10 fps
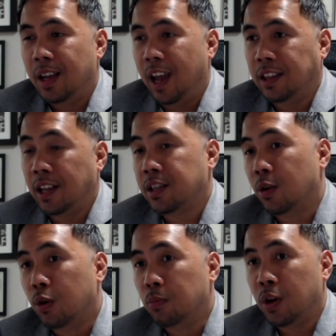And that's the
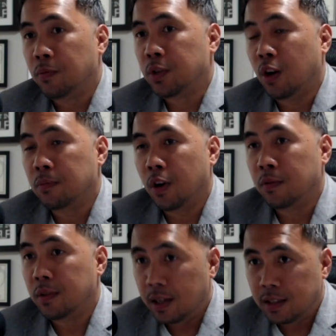whole purpose of
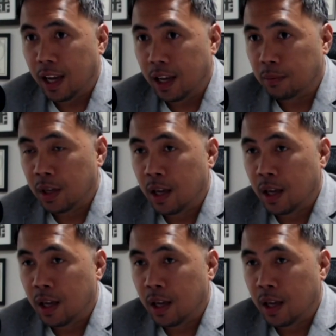this game,